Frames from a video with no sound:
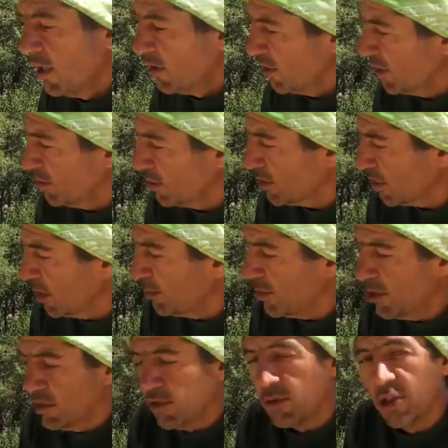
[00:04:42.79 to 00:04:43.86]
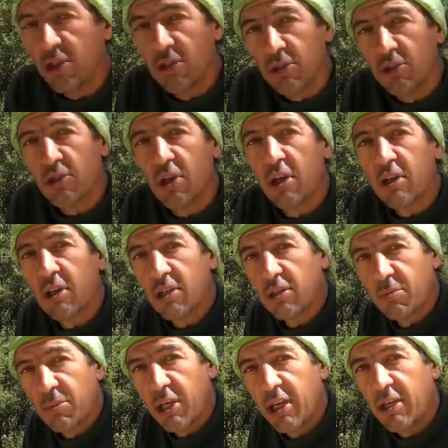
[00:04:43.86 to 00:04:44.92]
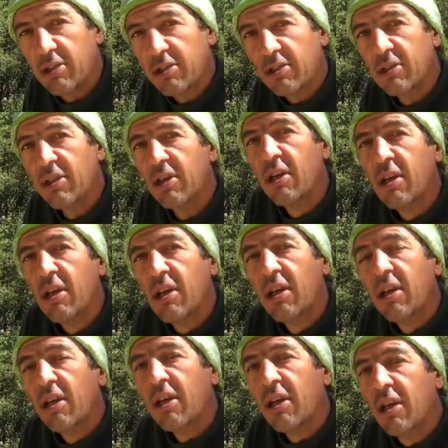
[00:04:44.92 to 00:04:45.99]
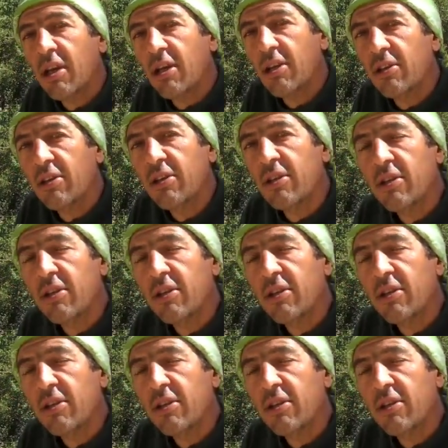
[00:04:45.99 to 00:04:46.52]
there was some injury to the trunk at the base, and